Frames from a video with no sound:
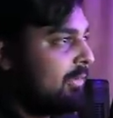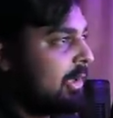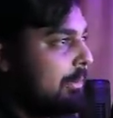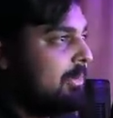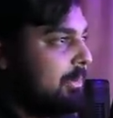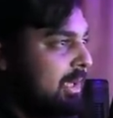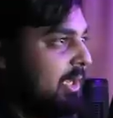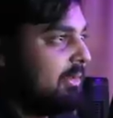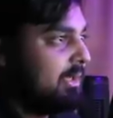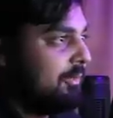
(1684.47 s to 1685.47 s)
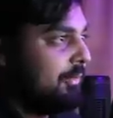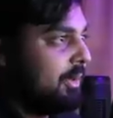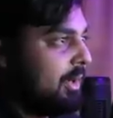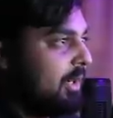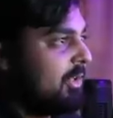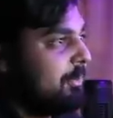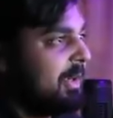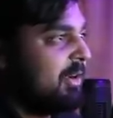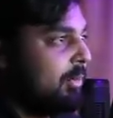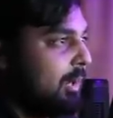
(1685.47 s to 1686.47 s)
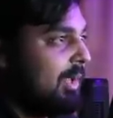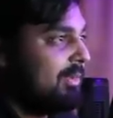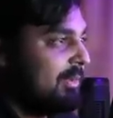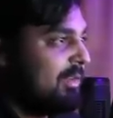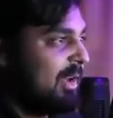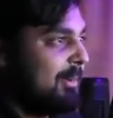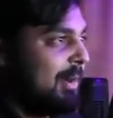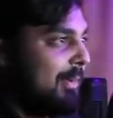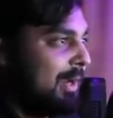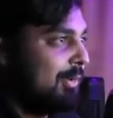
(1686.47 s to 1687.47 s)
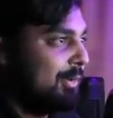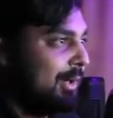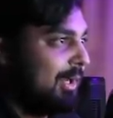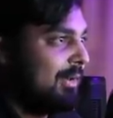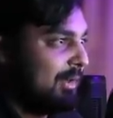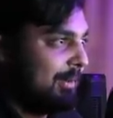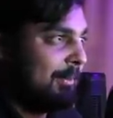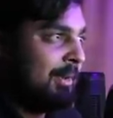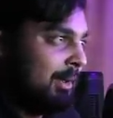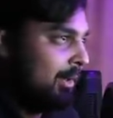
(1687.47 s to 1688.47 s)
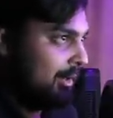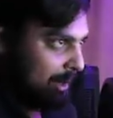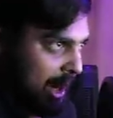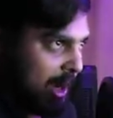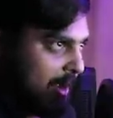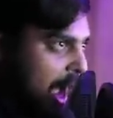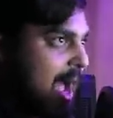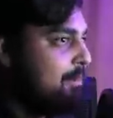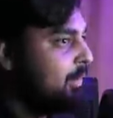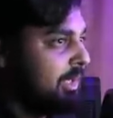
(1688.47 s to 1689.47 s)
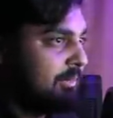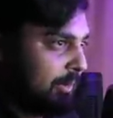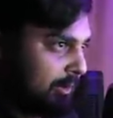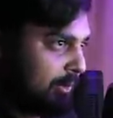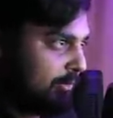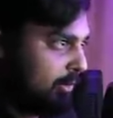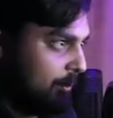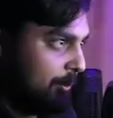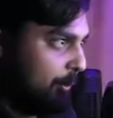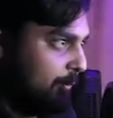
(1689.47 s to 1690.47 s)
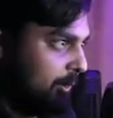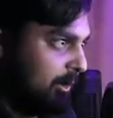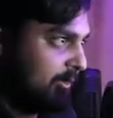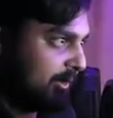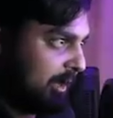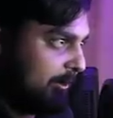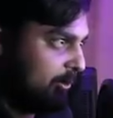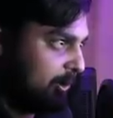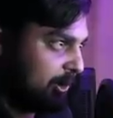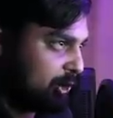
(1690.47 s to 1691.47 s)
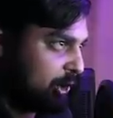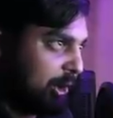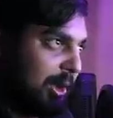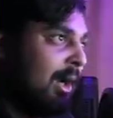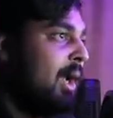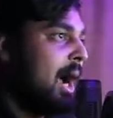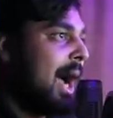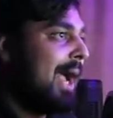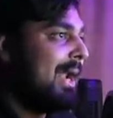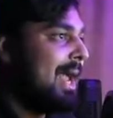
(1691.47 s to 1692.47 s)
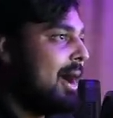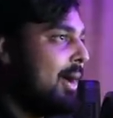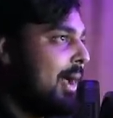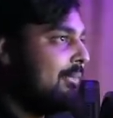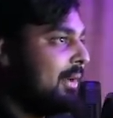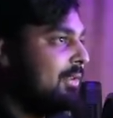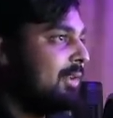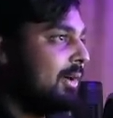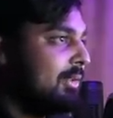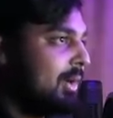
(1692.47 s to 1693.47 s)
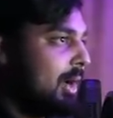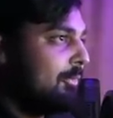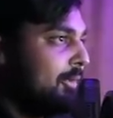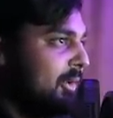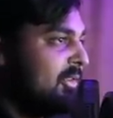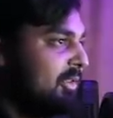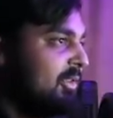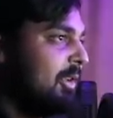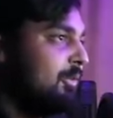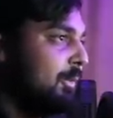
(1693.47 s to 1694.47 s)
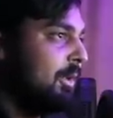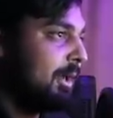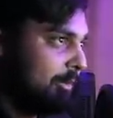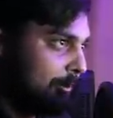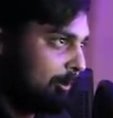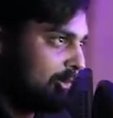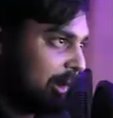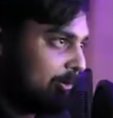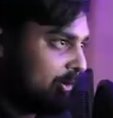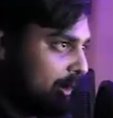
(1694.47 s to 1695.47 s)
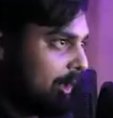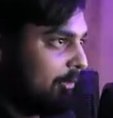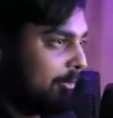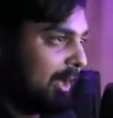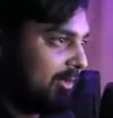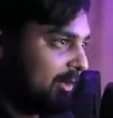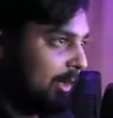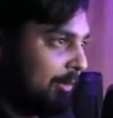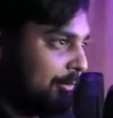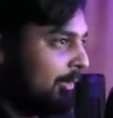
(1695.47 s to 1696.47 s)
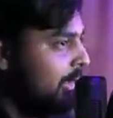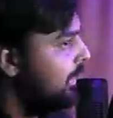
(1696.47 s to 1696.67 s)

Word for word: has come to me in different unexpected ways outside my regular income. I, I believe it. There's no proof to these claims, but sure. I now have an adult, confident, successful, loving perception of myself.